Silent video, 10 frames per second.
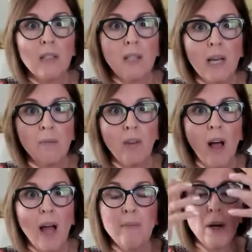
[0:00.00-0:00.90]
same
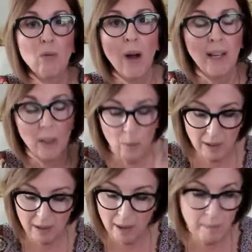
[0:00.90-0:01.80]
time and reckon
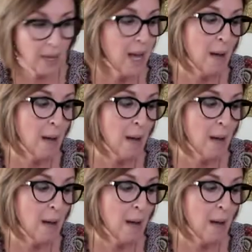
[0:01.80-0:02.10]
with them.